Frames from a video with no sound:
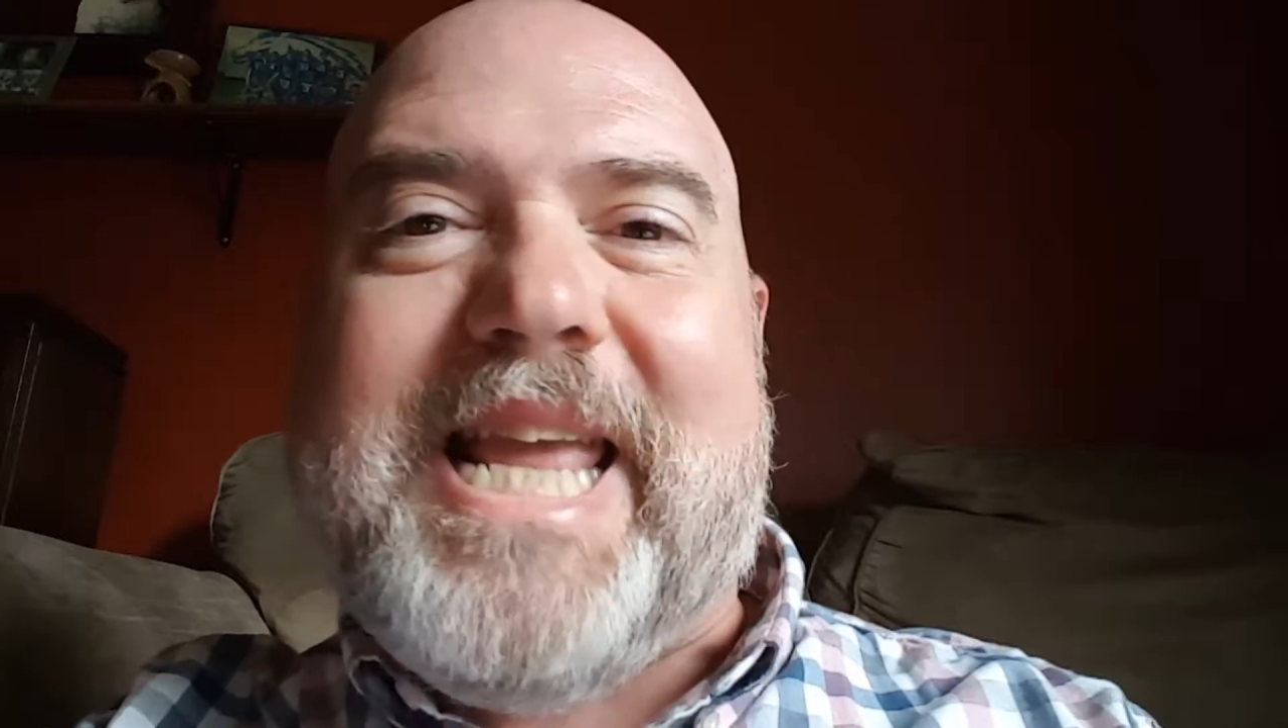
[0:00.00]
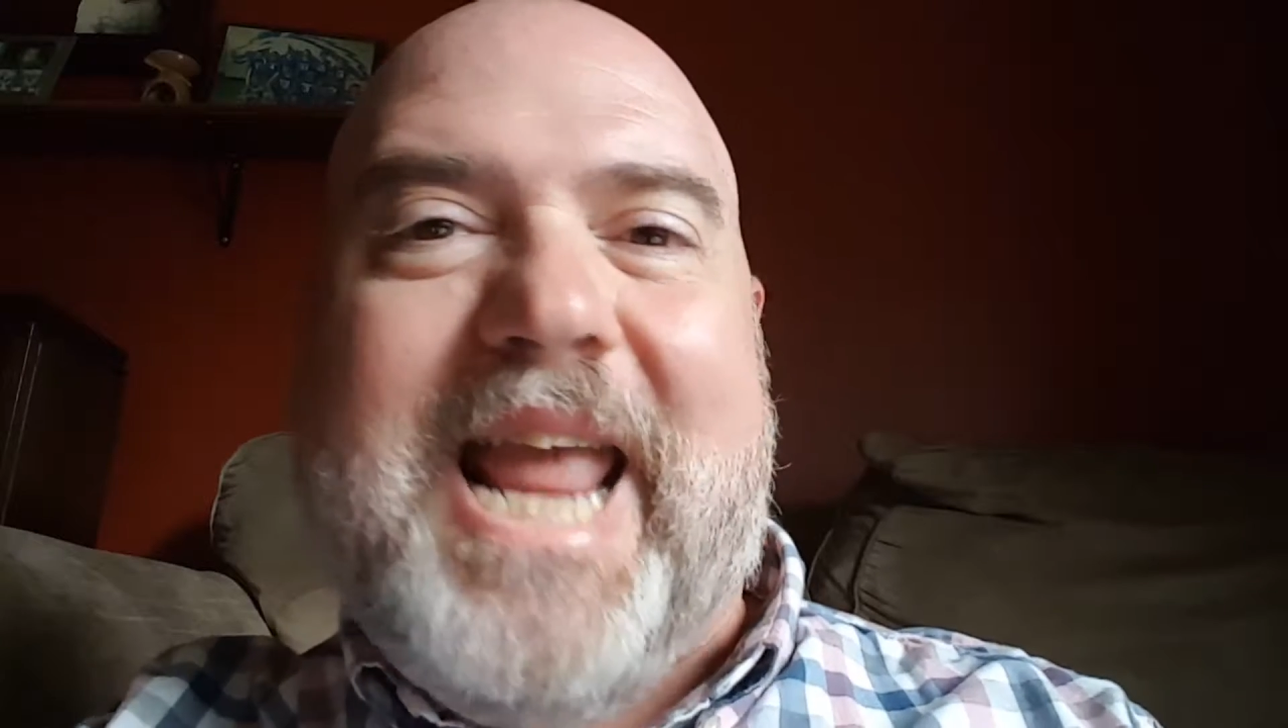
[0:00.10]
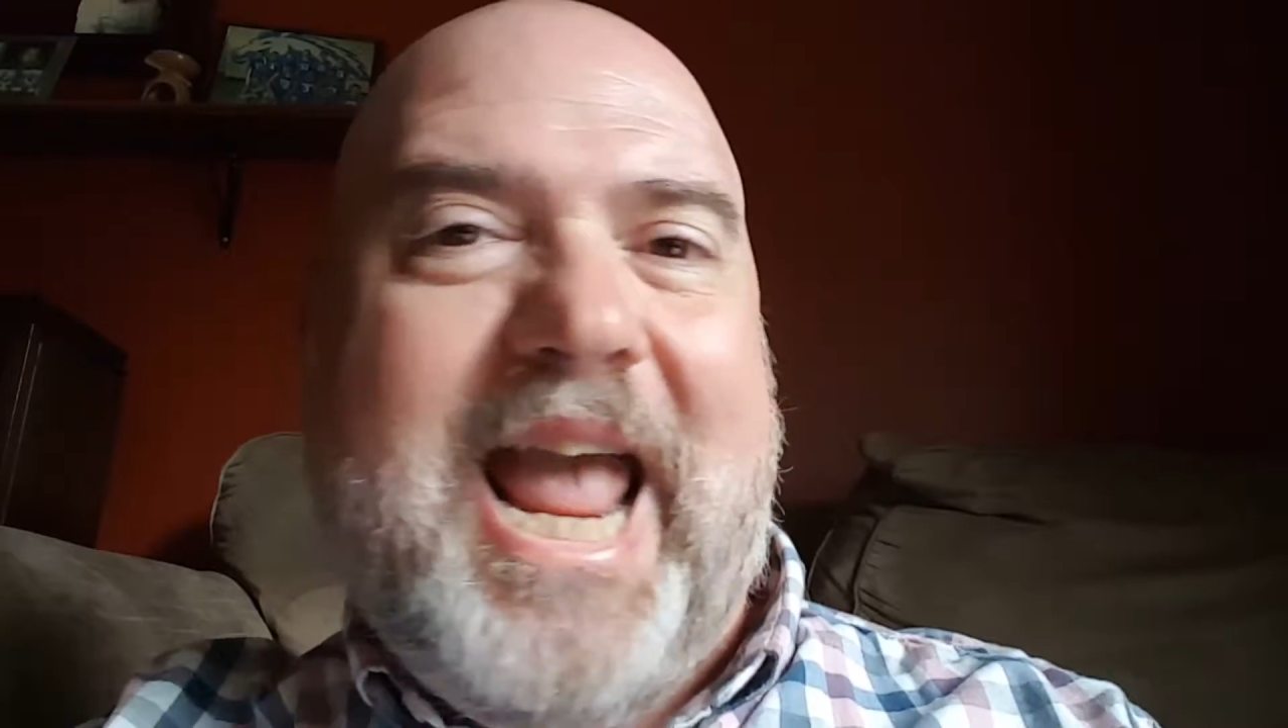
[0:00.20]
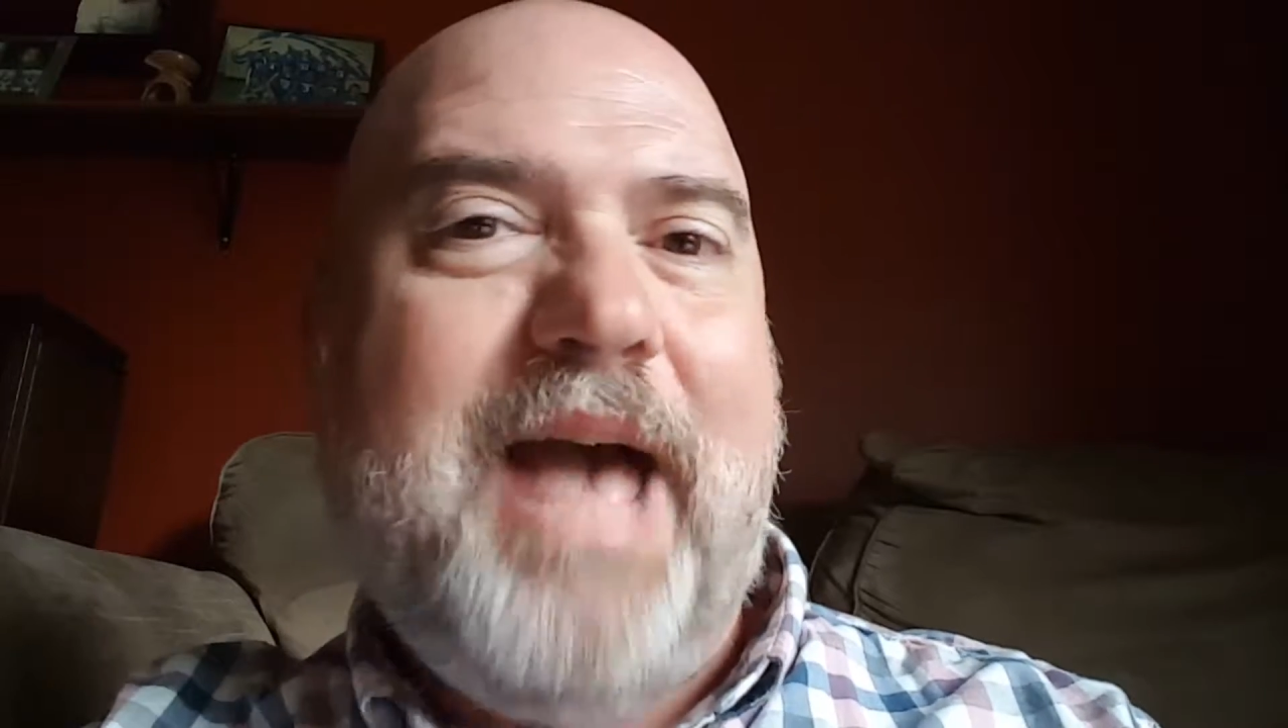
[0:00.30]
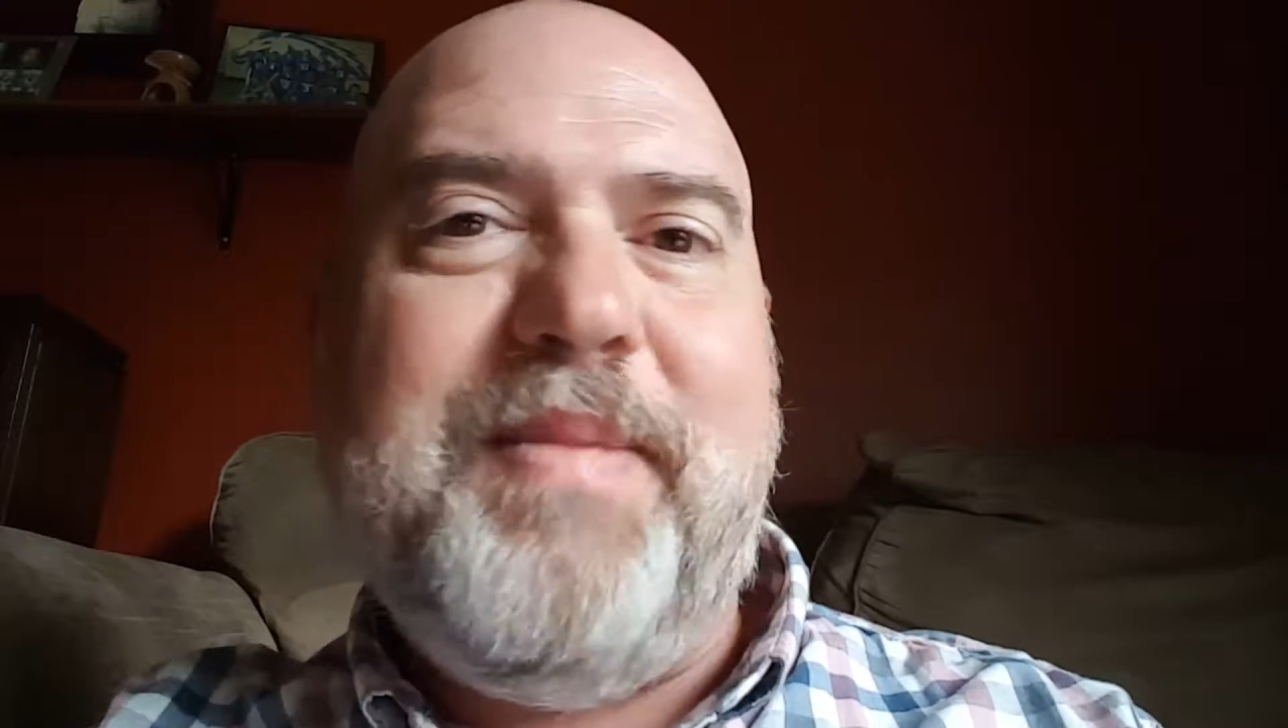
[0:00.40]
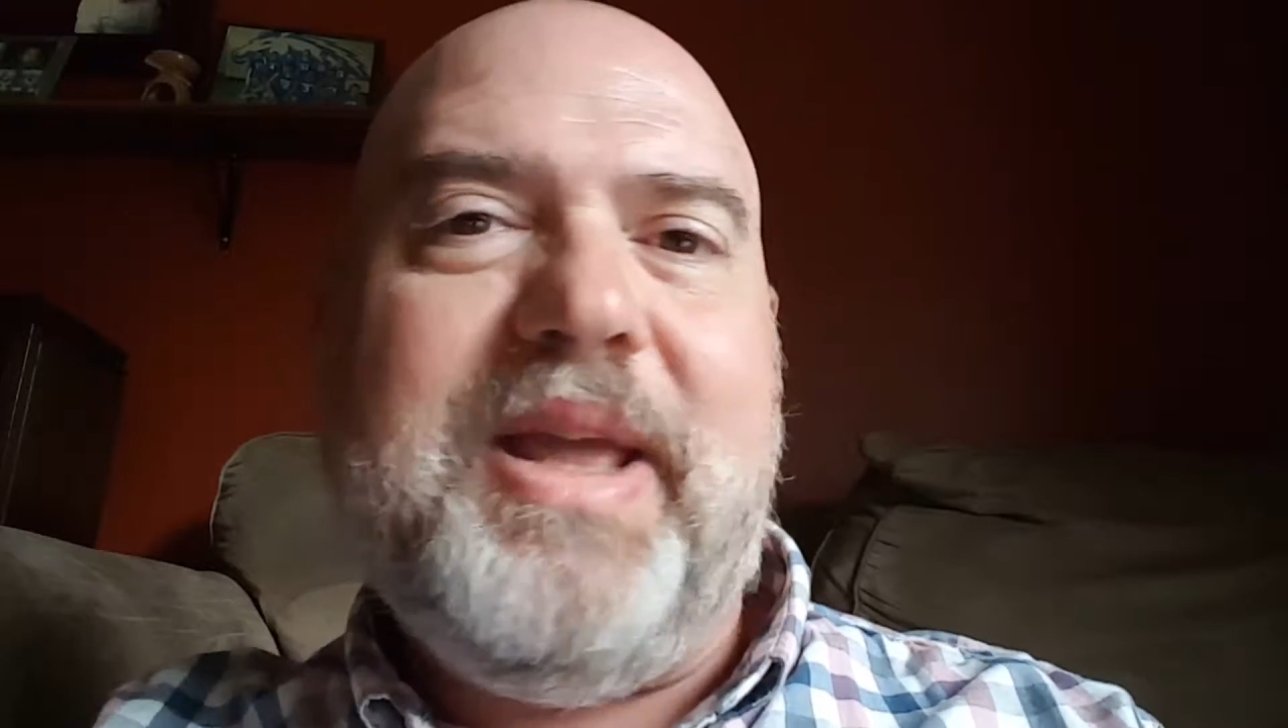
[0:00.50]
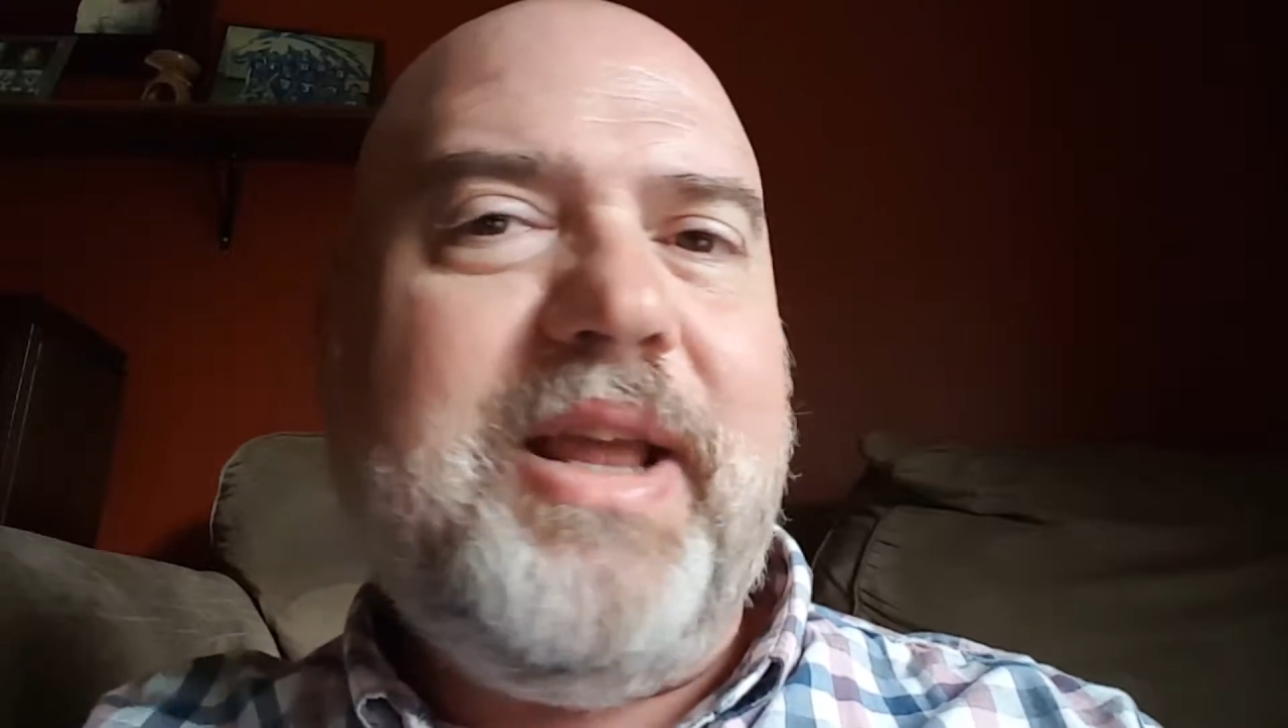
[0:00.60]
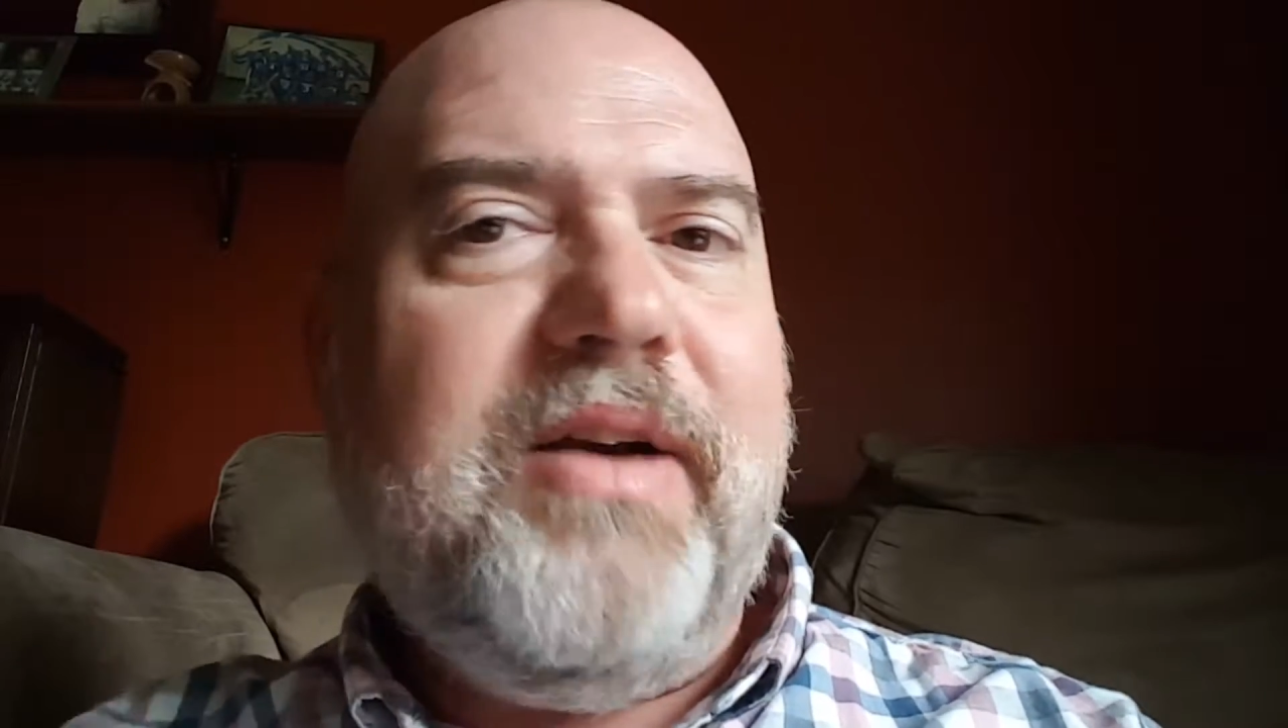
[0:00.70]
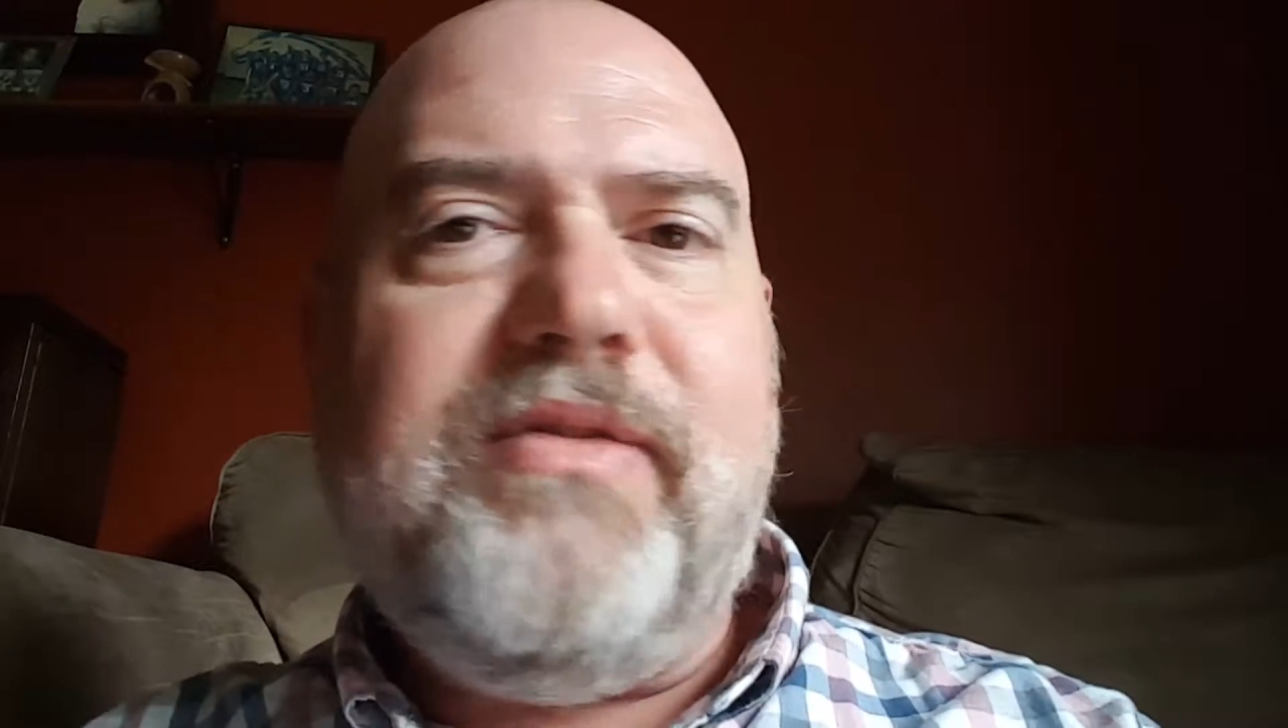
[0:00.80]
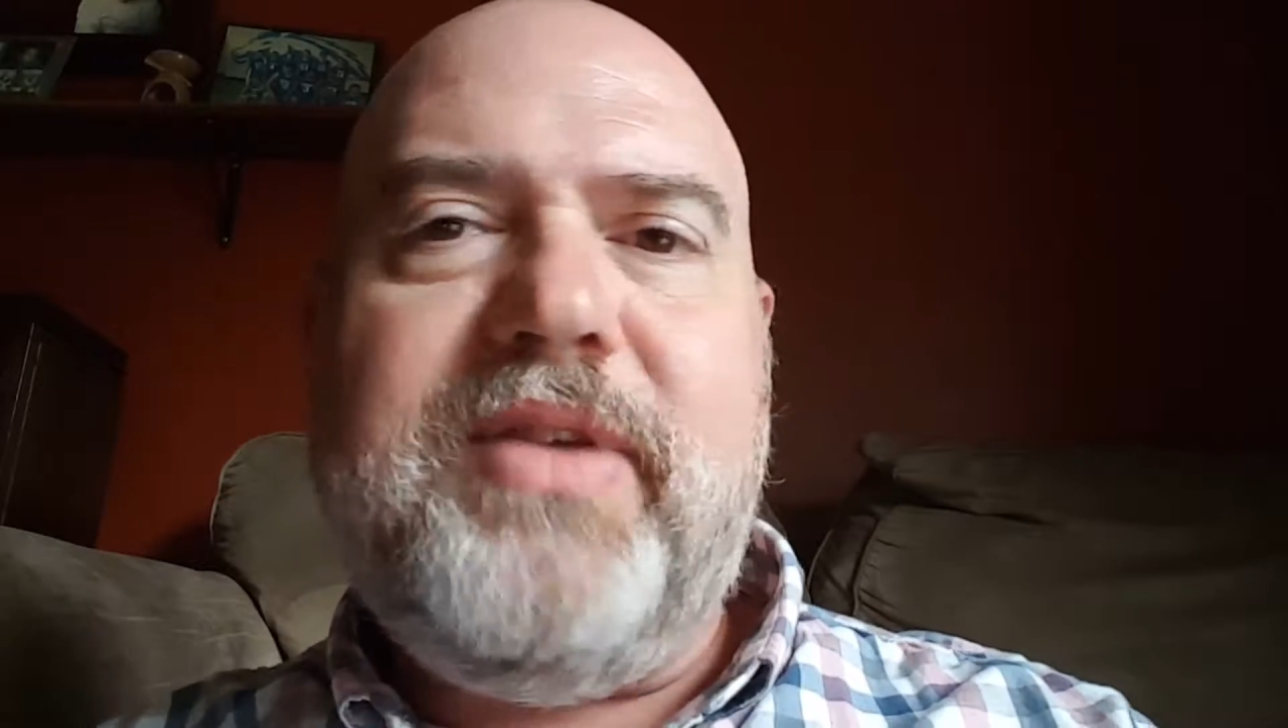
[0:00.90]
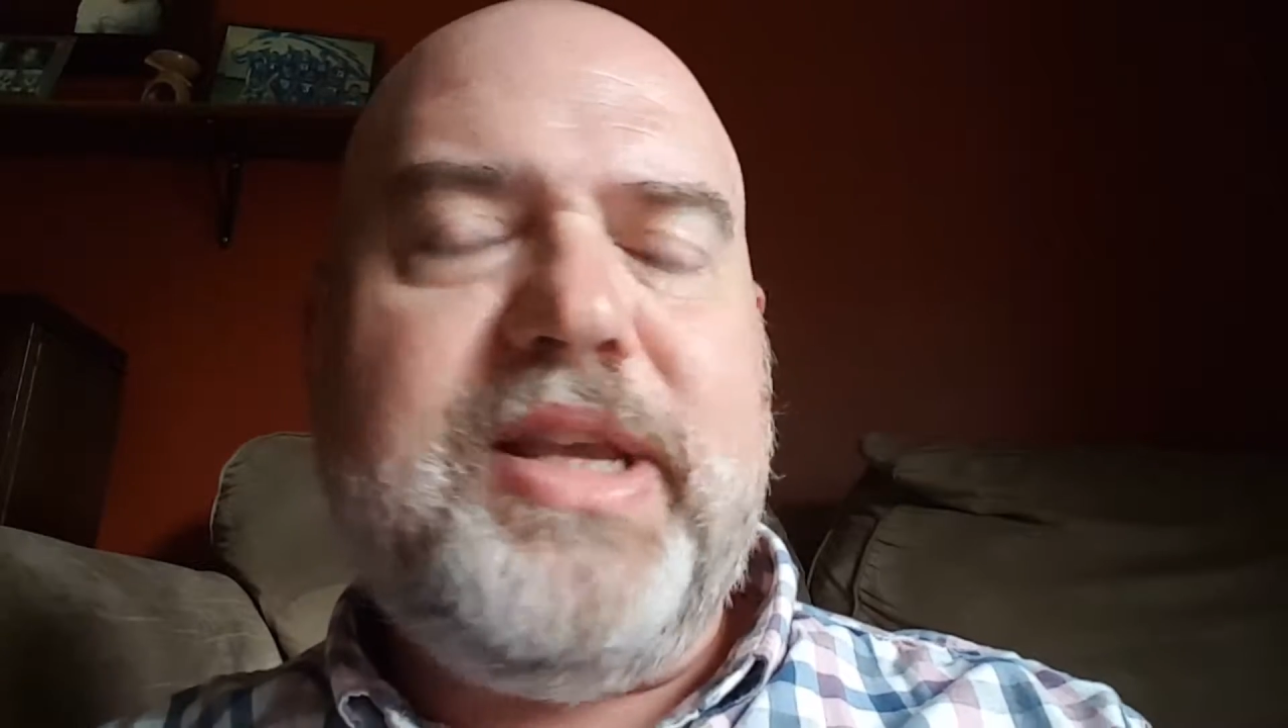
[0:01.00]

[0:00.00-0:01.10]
gamut of